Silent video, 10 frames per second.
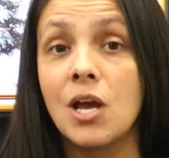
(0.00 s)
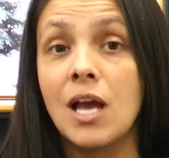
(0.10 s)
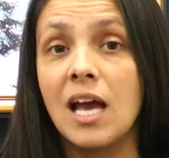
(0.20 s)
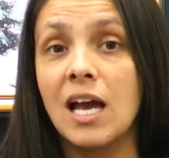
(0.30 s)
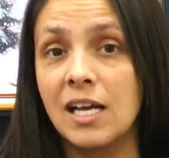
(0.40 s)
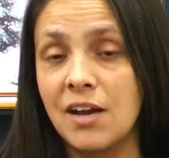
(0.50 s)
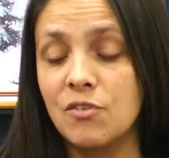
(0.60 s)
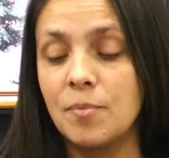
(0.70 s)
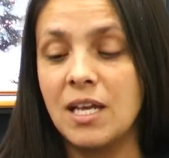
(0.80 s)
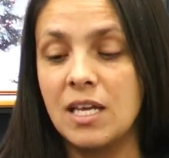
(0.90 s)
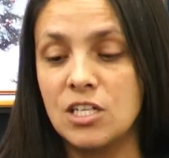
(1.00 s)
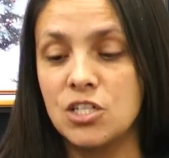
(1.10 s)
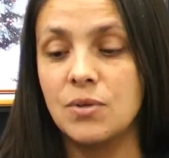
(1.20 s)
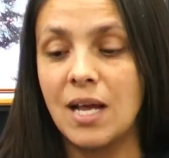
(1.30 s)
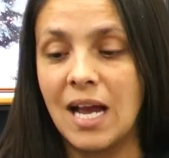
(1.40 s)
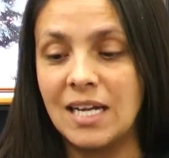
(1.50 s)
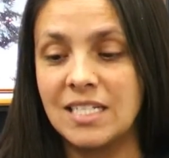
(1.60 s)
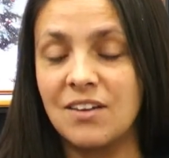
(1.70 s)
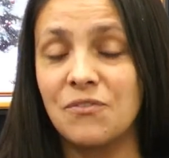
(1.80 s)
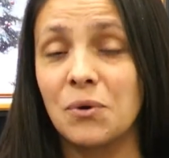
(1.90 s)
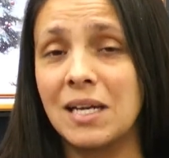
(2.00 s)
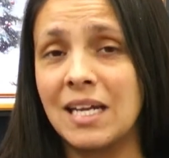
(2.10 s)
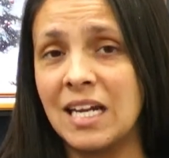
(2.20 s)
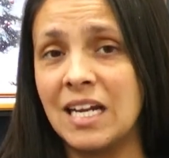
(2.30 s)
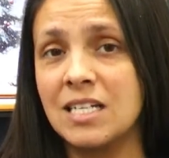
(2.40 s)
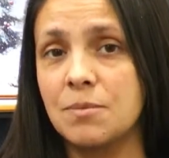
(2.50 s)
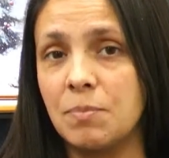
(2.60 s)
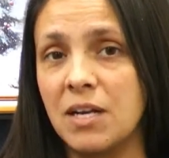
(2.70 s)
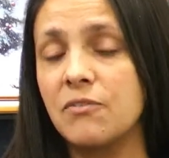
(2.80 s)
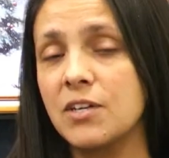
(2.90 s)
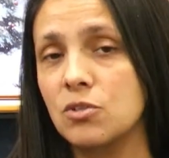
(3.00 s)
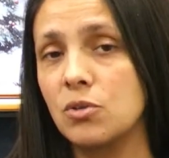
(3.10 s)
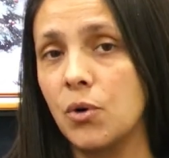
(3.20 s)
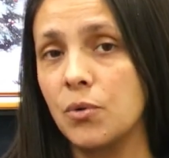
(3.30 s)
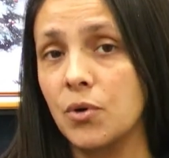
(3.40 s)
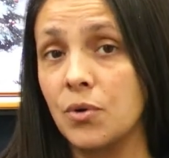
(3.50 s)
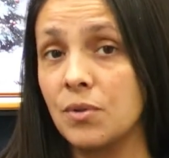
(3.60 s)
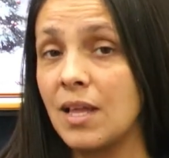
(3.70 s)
a government issued ID for each beneficial owner.